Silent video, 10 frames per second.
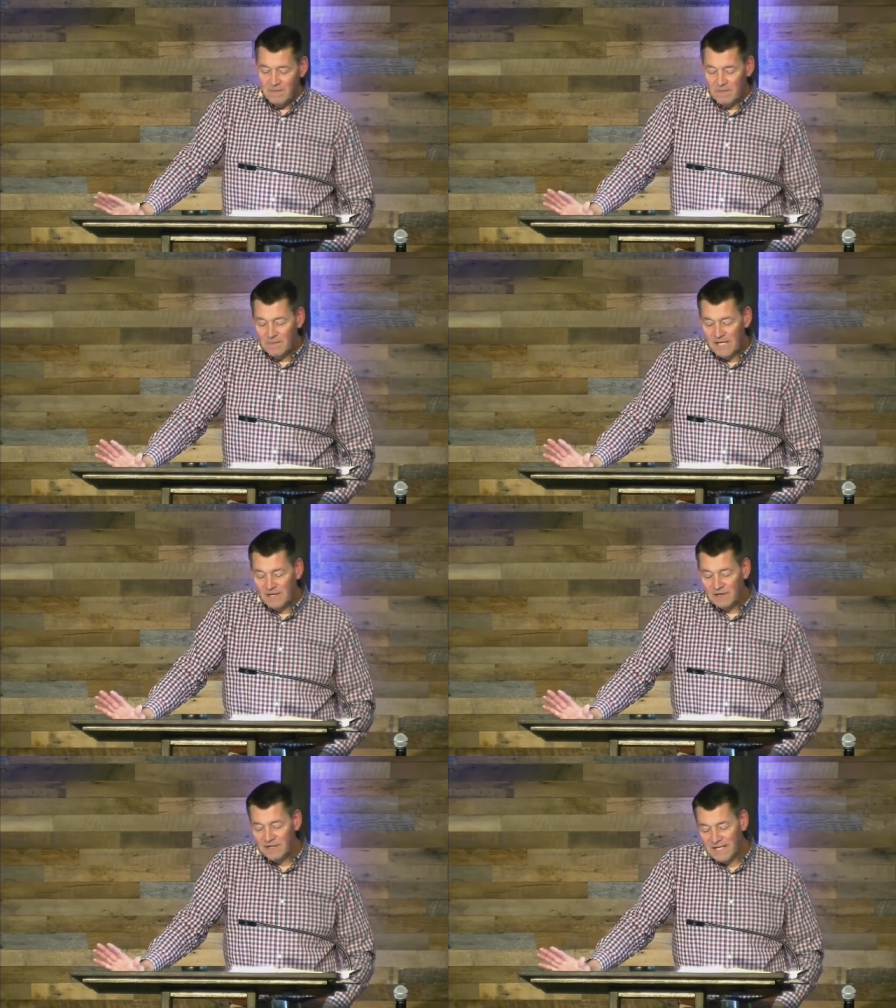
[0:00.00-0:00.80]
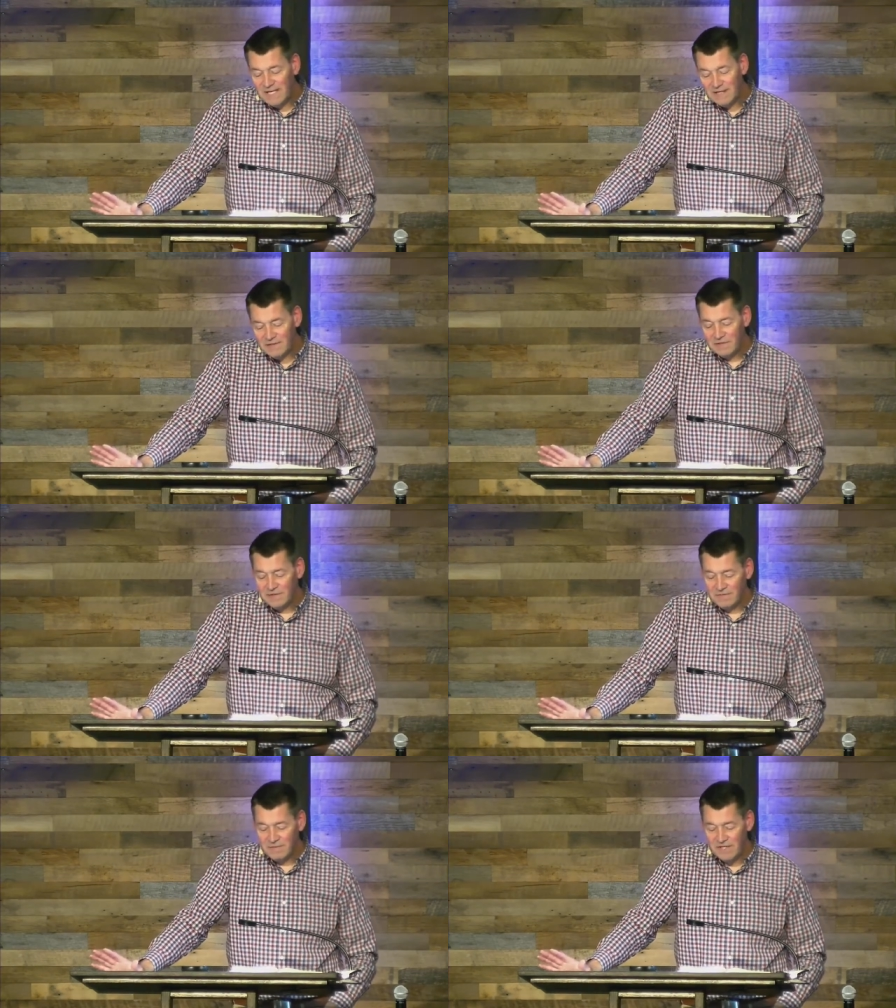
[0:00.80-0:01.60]
May your deeds,
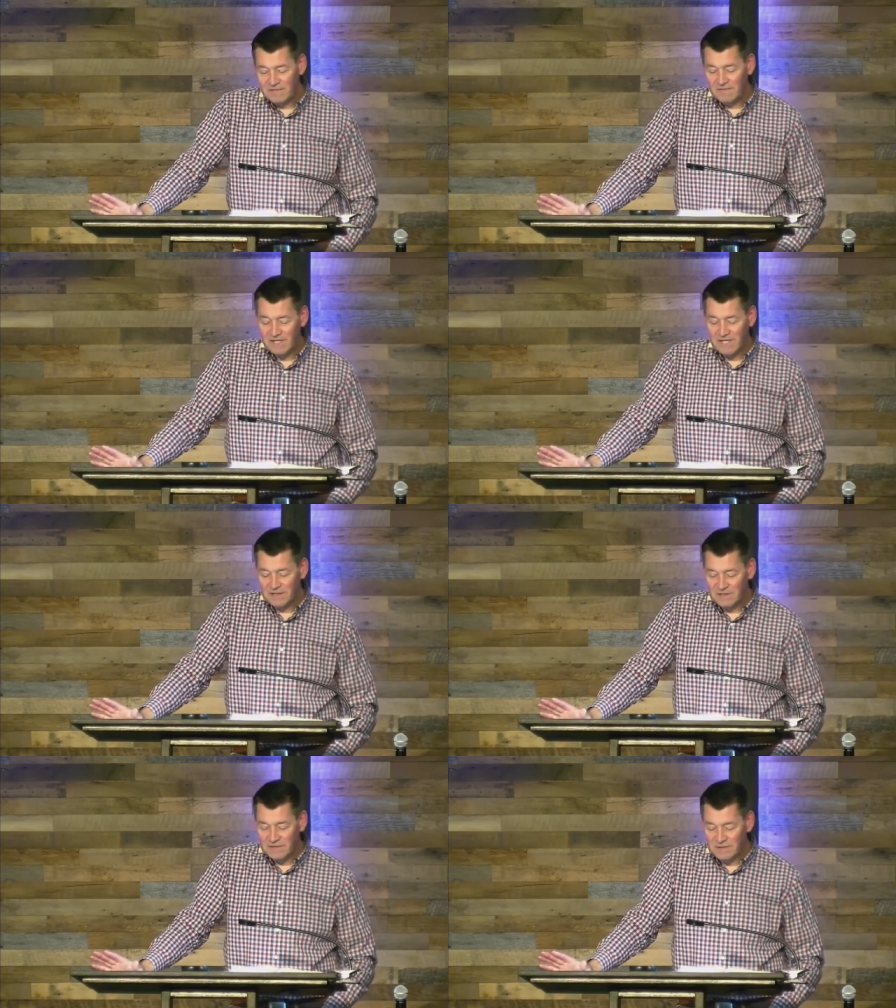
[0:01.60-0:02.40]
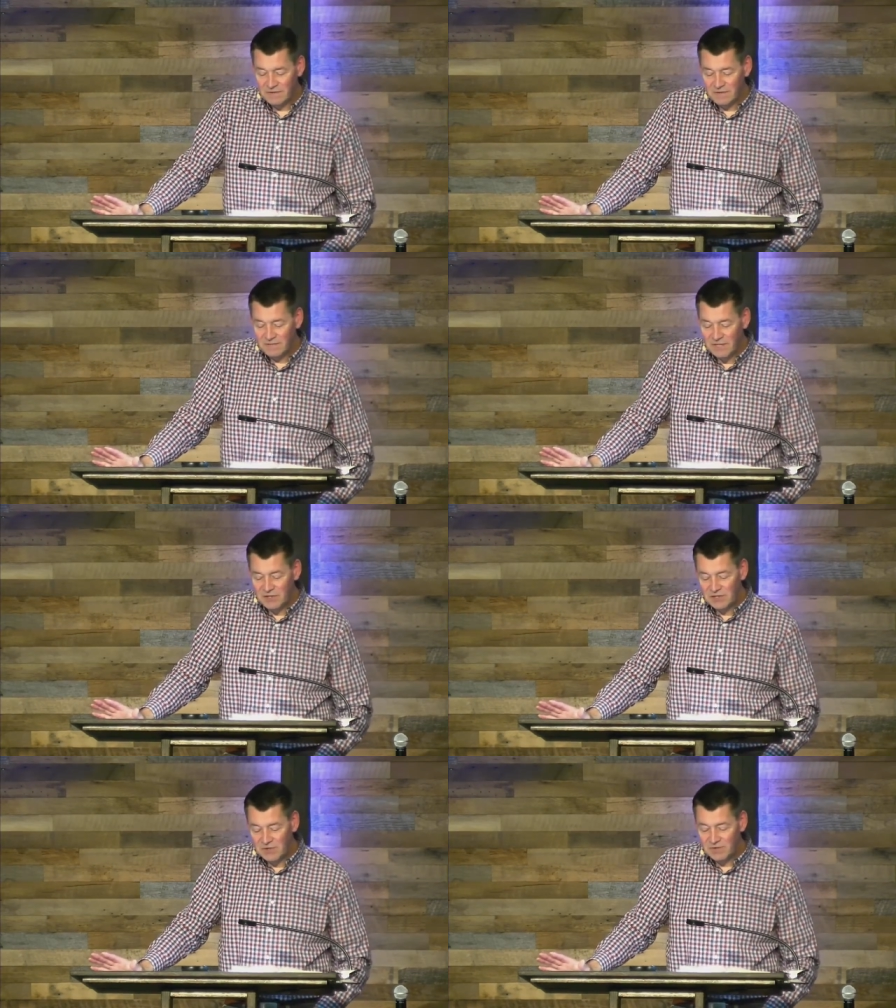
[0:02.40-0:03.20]
radiant friends, be
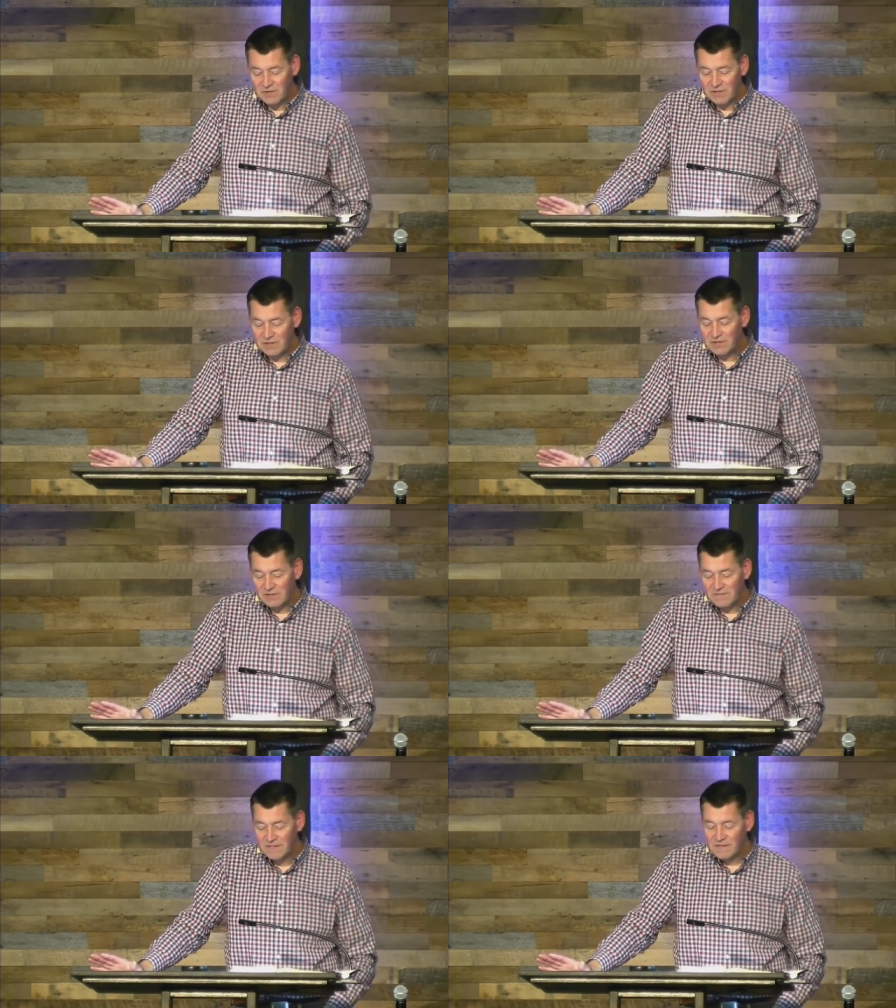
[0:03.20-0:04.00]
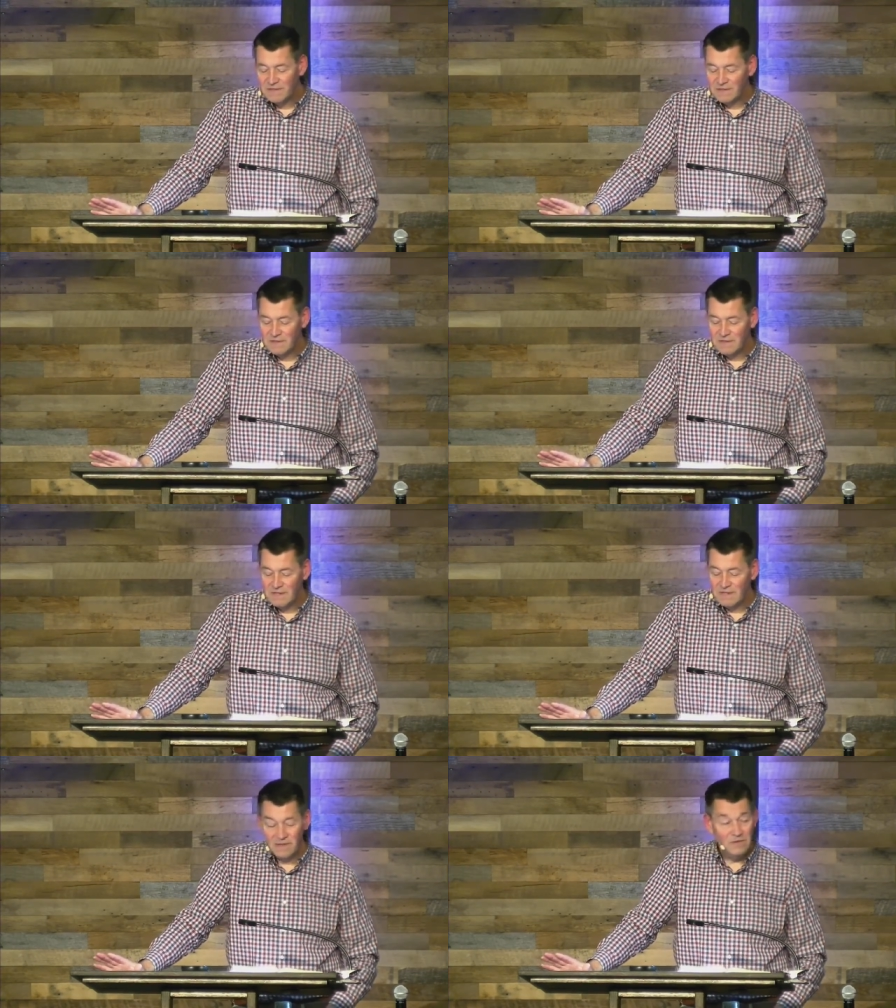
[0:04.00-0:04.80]
shown to your servants,
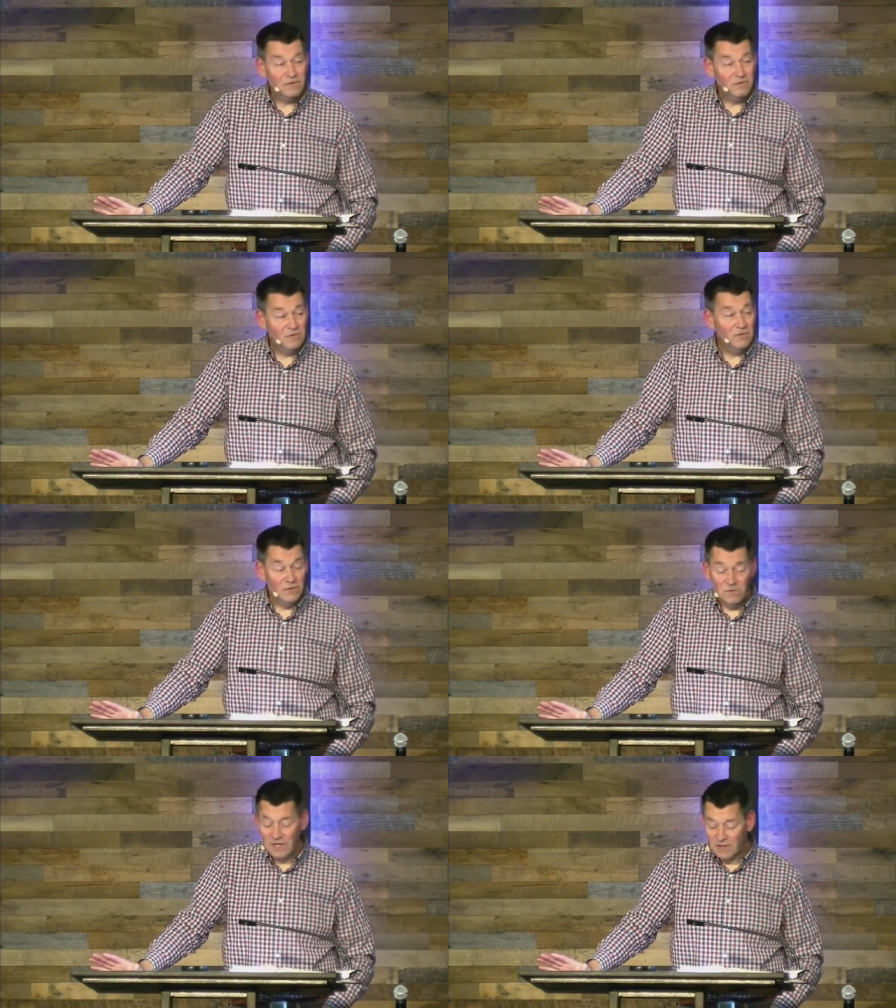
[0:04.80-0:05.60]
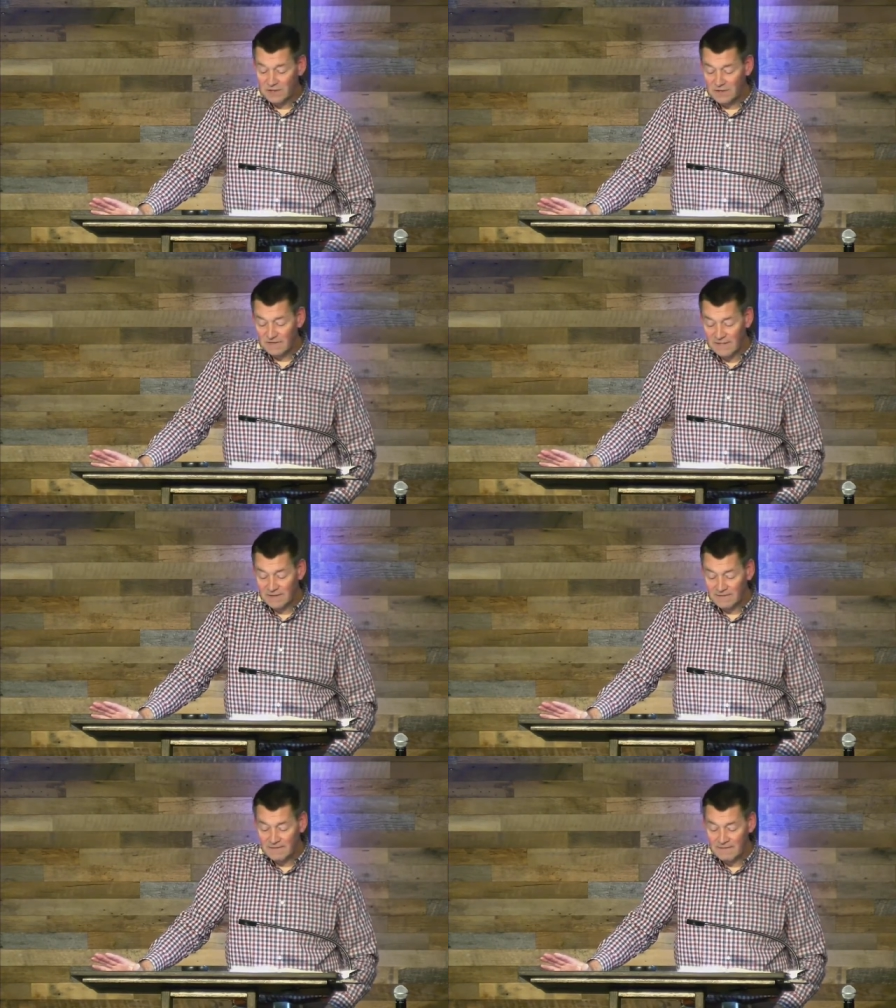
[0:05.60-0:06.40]
those whom we are serving,
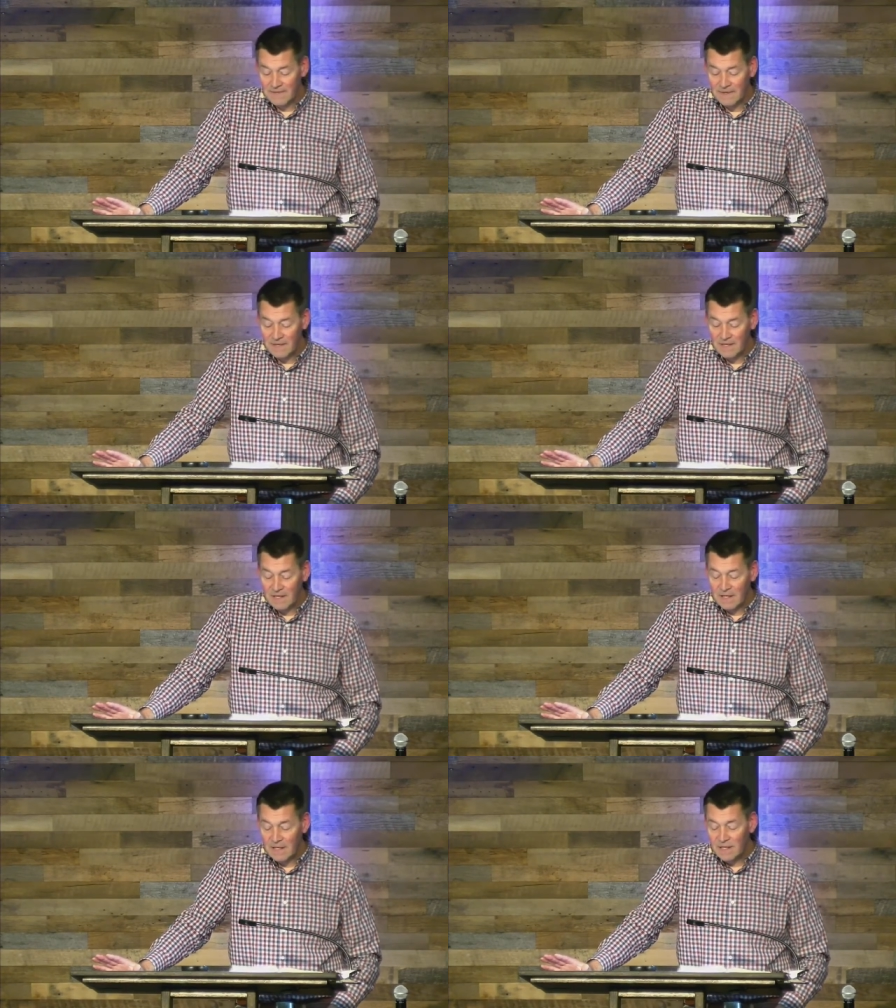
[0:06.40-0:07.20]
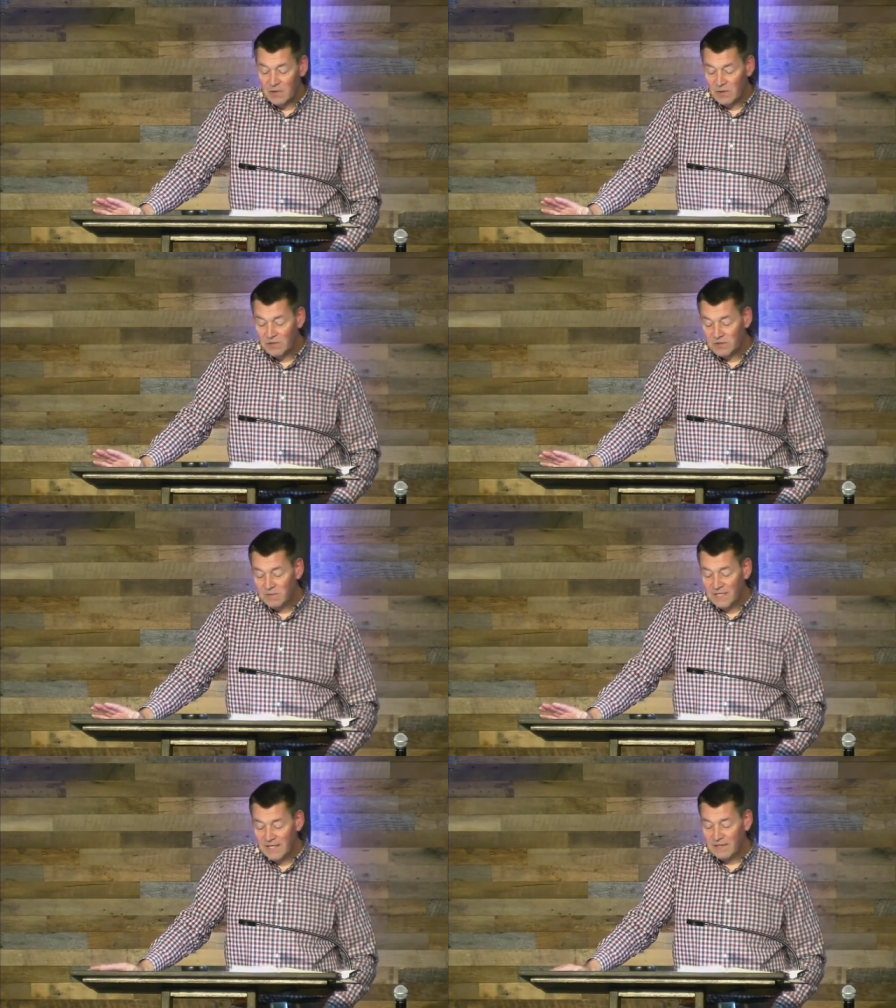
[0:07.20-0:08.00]
your
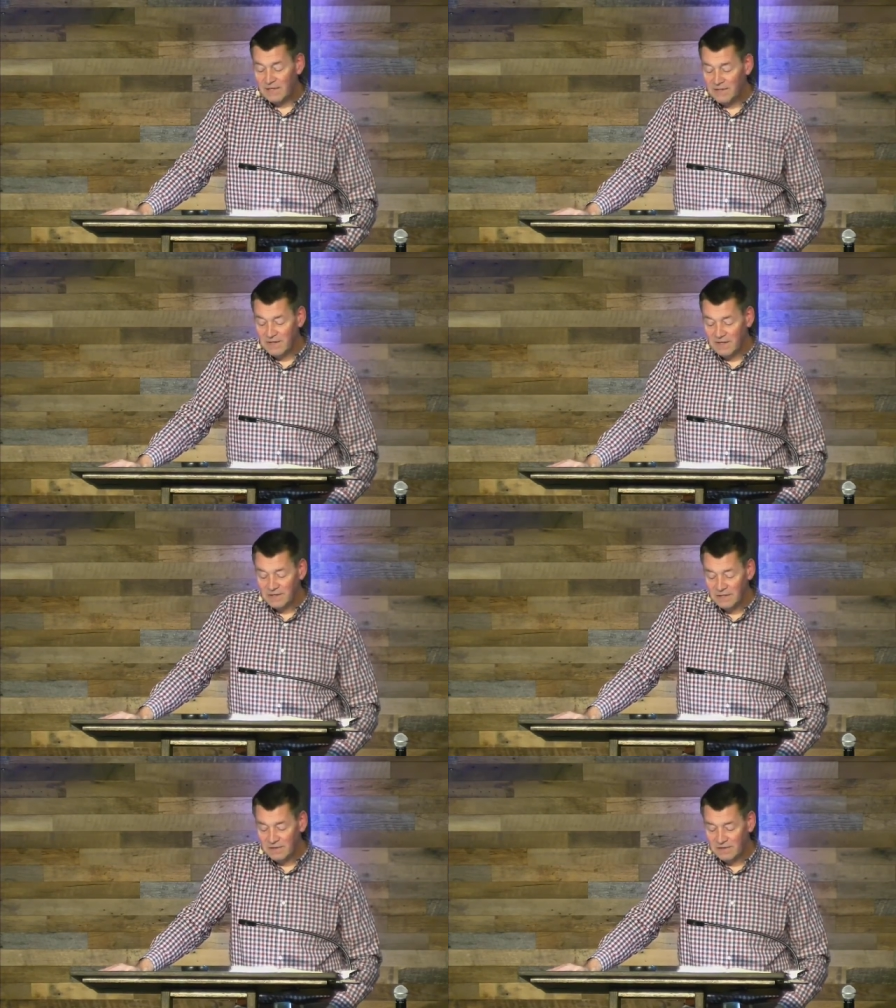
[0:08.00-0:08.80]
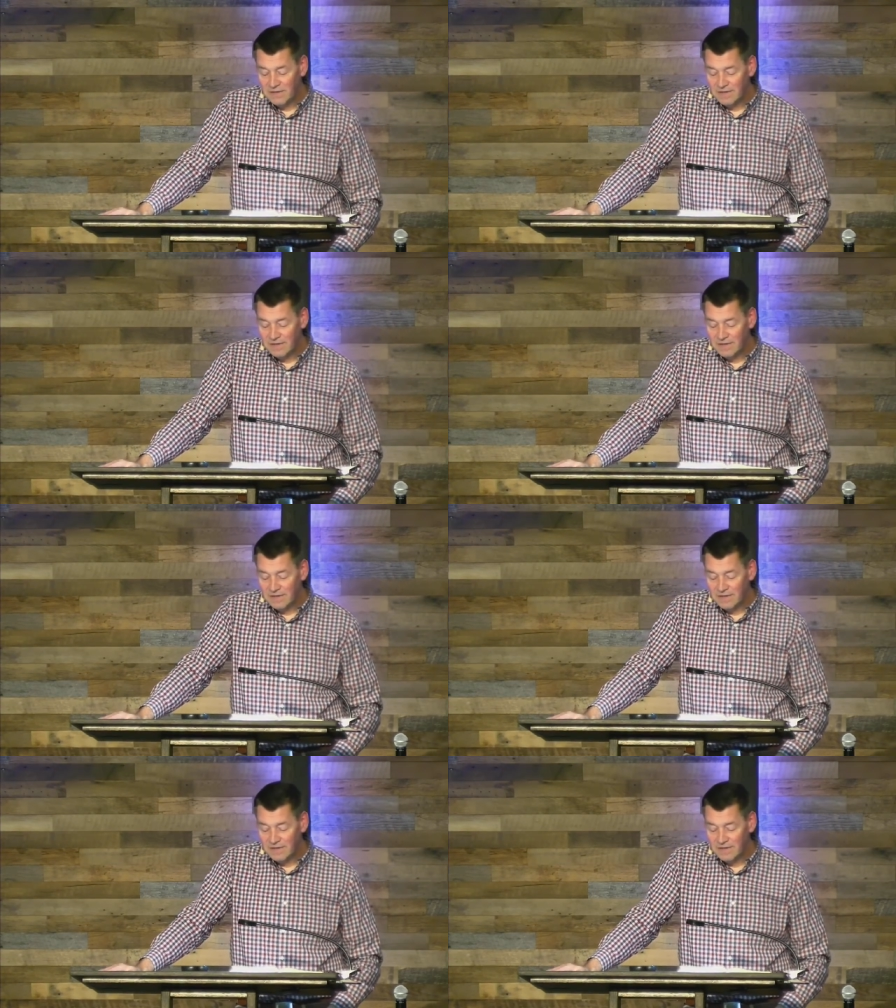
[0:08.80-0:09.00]
splendor to their children.